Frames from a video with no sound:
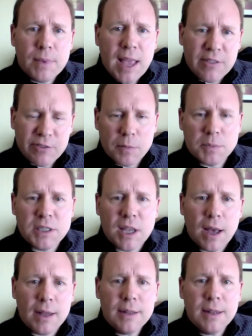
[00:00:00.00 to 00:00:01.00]
and from
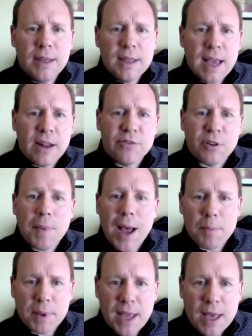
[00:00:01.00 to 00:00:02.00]
Sun and from
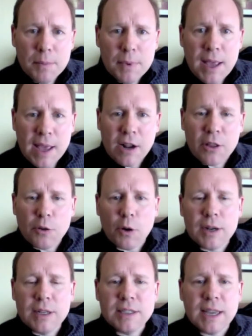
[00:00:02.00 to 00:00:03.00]
IBM and other
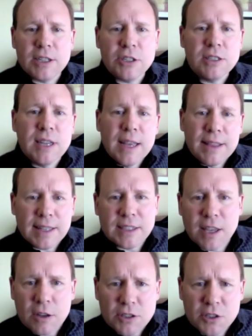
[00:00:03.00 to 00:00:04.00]
organizations that
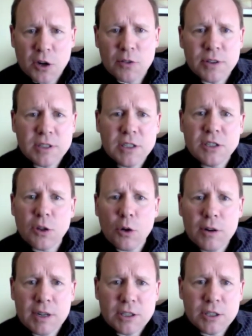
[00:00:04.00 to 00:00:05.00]
sell servers and
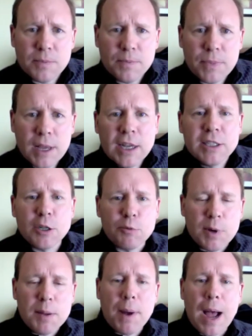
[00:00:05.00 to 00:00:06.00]
storage to
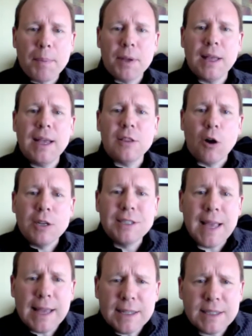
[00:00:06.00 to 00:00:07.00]
repopulate large
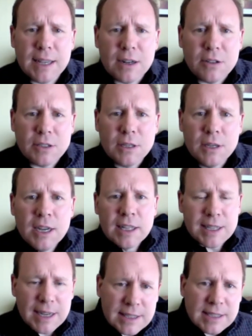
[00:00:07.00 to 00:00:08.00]
data centers,
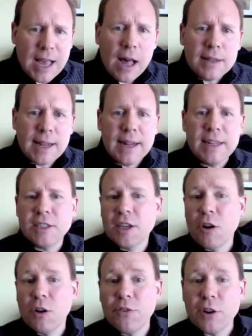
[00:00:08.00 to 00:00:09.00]
to consolidate it, to
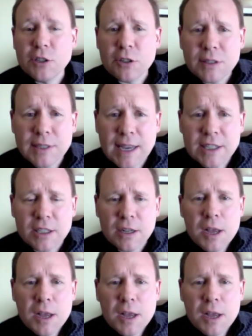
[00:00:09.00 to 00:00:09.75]
go to virtualization.